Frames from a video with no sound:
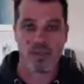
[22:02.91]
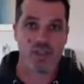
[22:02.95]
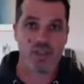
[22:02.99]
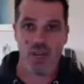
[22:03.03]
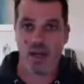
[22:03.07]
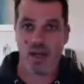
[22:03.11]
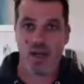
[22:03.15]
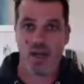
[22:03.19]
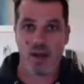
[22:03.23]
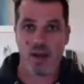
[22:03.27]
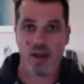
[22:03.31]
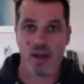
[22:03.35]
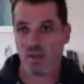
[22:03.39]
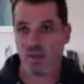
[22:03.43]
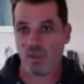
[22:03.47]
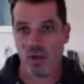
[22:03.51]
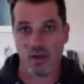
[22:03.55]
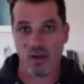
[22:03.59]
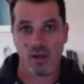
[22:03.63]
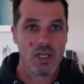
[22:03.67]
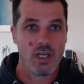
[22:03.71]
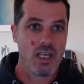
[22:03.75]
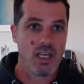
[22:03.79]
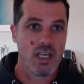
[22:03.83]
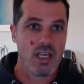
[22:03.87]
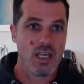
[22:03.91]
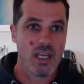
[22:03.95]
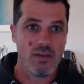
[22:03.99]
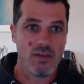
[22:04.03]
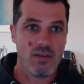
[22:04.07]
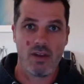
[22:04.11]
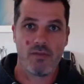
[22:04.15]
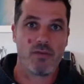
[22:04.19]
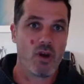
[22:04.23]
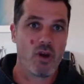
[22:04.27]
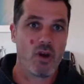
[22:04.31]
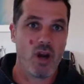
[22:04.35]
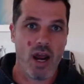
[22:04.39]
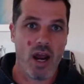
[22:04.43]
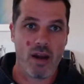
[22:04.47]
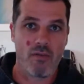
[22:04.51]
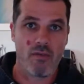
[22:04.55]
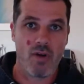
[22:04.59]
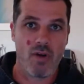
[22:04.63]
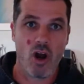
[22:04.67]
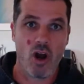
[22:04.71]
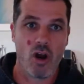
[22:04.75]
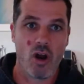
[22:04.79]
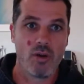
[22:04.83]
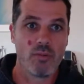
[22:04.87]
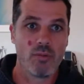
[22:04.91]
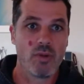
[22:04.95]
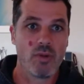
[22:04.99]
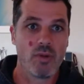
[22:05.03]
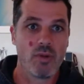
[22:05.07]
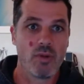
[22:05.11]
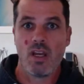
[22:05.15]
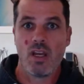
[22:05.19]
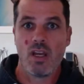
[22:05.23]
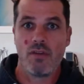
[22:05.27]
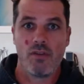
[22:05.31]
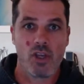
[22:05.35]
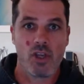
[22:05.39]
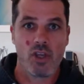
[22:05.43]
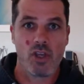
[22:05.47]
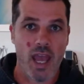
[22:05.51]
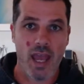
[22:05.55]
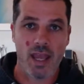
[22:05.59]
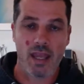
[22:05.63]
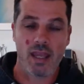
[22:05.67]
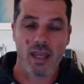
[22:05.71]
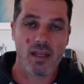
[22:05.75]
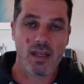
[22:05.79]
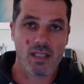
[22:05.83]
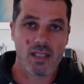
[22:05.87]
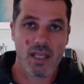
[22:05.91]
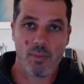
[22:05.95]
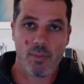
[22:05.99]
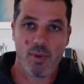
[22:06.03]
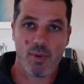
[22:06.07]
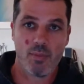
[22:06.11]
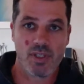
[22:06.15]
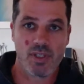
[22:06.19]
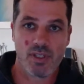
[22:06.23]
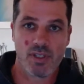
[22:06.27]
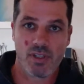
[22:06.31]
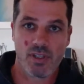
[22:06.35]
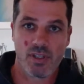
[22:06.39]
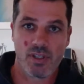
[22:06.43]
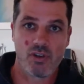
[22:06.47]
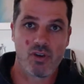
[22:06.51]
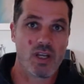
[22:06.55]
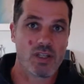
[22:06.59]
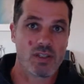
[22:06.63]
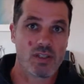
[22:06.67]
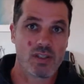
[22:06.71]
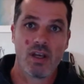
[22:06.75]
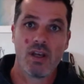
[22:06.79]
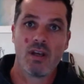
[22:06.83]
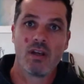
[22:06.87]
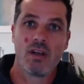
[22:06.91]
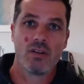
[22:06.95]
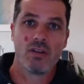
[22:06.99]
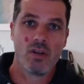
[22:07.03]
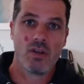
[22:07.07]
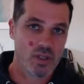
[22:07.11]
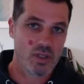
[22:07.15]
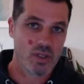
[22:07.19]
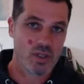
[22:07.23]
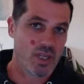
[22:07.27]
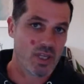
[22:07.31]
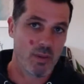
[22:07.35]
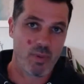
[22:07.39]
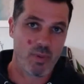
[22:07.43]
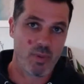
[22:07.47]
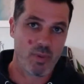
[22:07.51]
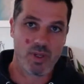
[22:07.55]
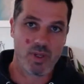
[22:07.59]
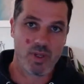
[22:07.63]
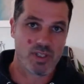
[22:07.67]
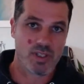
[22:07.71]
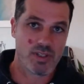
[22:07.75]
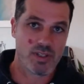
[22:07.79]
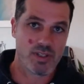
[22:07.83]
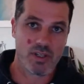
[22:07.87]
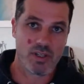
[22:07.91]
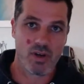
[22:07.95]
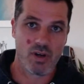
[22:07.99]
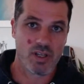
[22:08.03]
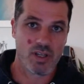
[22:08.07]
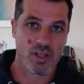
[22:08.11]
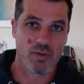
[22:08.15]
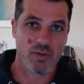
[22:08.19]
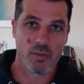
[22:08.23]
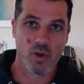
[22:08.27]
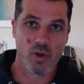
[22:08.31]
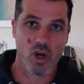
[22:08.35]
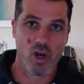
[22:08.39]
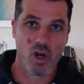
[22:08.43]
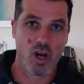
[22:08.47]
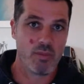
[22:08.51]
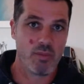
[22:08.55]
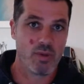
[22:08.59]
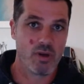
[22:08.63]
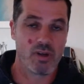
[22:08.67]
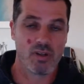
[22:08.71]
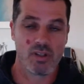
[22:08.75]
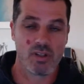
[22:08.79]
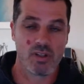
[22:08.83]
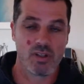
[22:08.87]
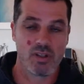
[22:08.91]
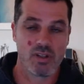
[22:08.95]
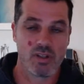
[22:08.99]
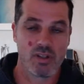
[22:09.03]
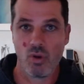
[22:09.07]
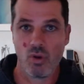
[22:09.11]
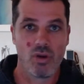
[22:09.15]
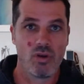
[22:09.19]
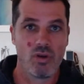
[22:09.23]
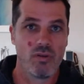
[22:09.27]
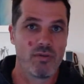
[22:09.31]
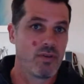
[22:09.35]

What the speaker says: So even if you're out of a home, if you can get a separate business address, do a separate business address from your home, because if you move,